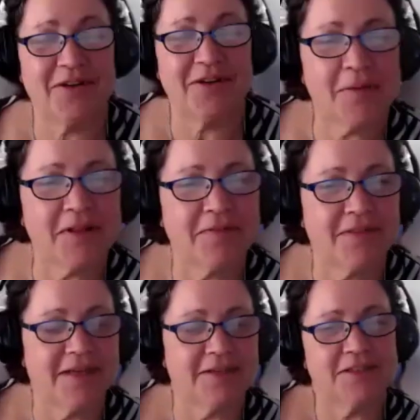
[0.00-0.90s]
are a couple of
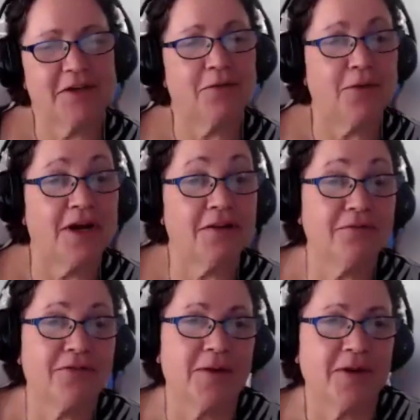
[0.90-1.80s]
things,
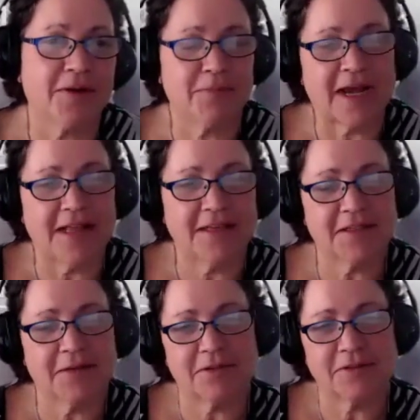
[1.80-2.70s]
one from a
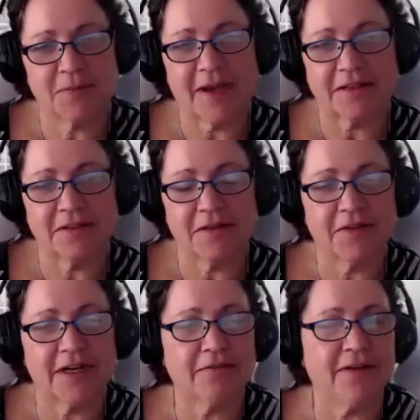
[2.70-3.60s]
policy perspective
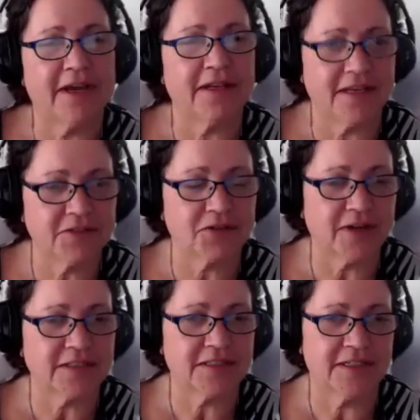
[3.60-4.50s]
that I find
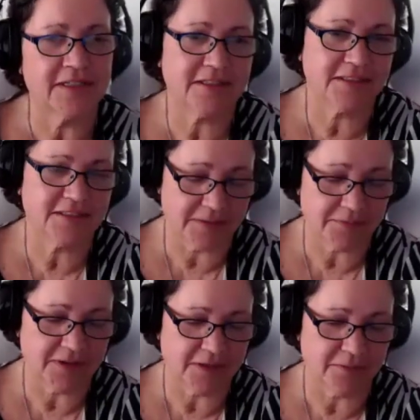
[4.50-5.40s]
interesting, and this is
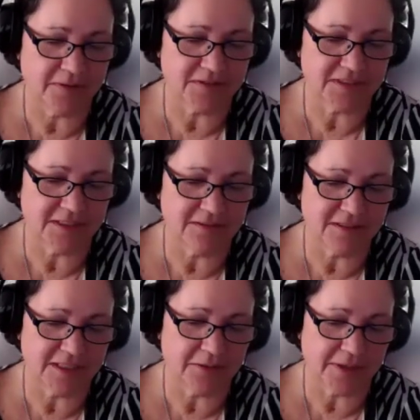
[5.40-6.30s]
something that we've seen
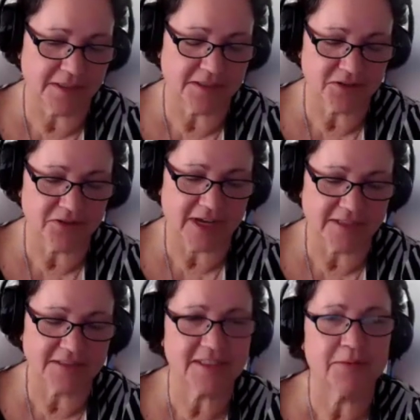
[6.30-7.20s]
DOL issue
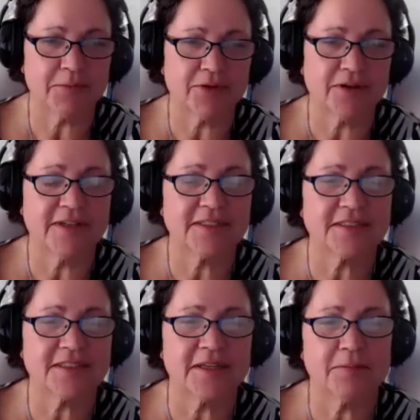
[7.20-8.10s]
guidance on
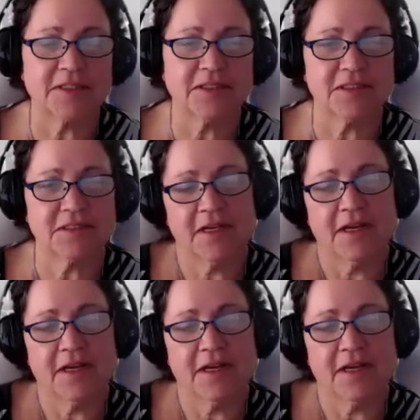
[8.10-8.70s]
previously, but just